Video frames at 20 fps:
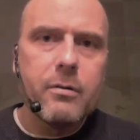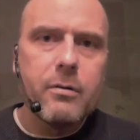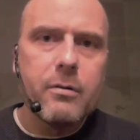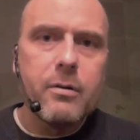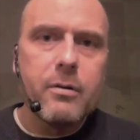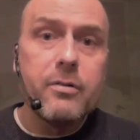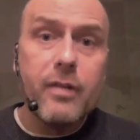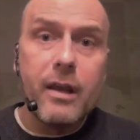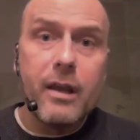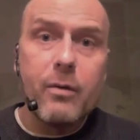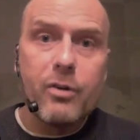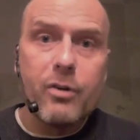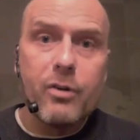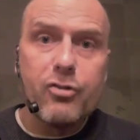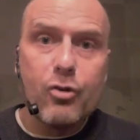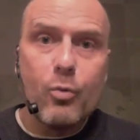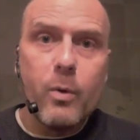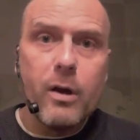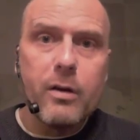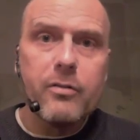Take what you
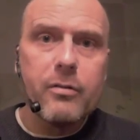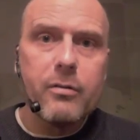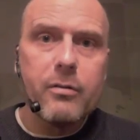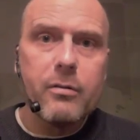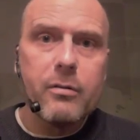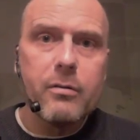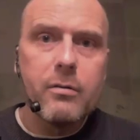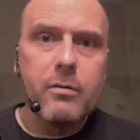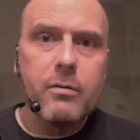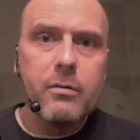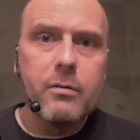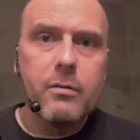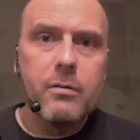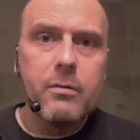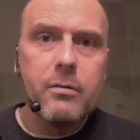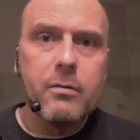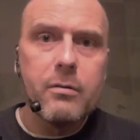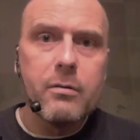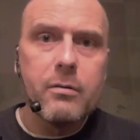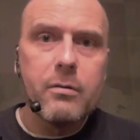want
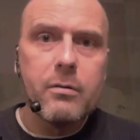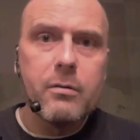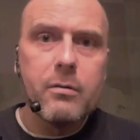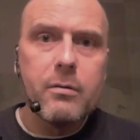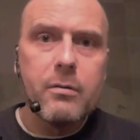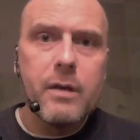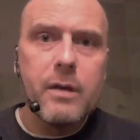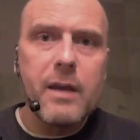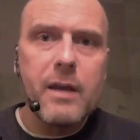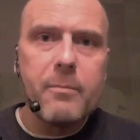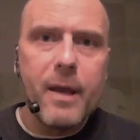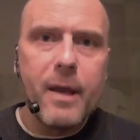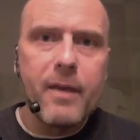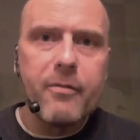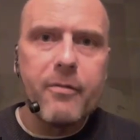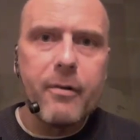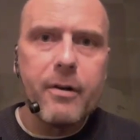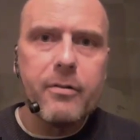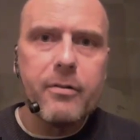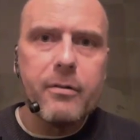and pay for it.